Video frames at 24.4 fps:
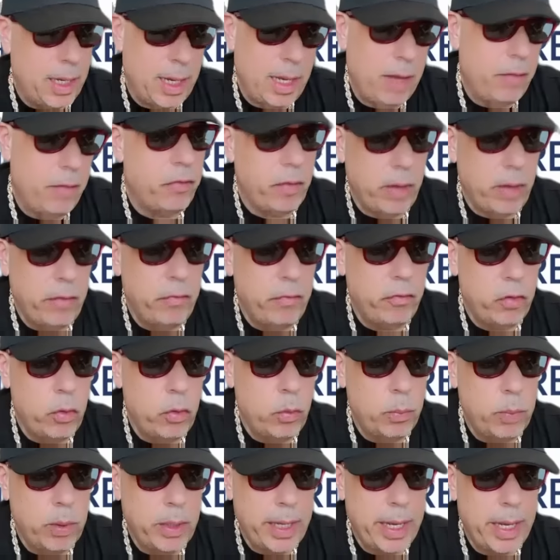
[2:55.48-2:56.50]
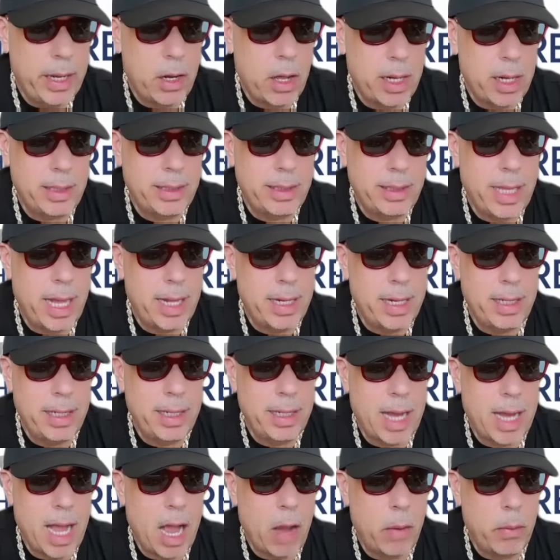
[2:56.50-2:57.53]
If you plan on
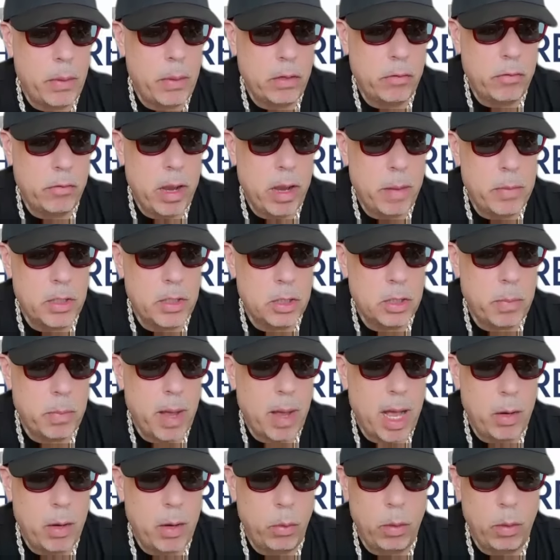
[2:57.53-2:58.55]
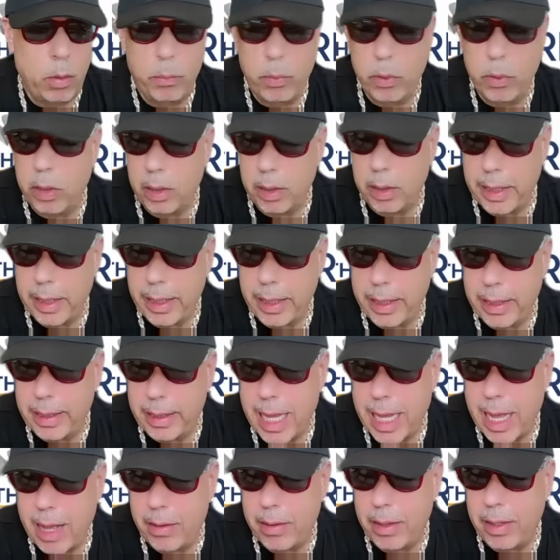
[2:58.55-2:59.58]
attending, I would grab a spot. We'll put a link
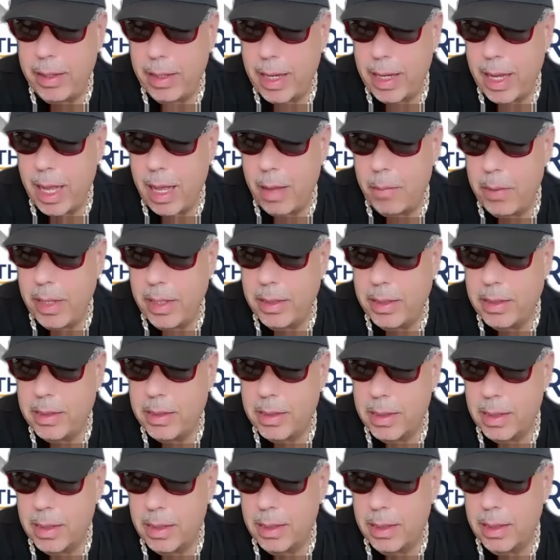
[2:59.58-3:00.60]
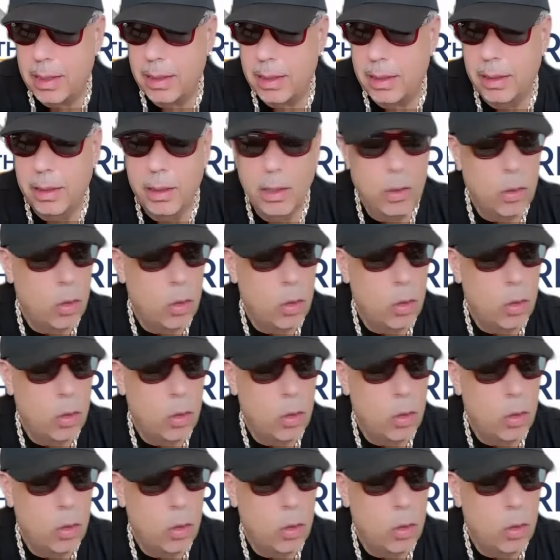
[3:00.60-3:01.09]
down in the comments or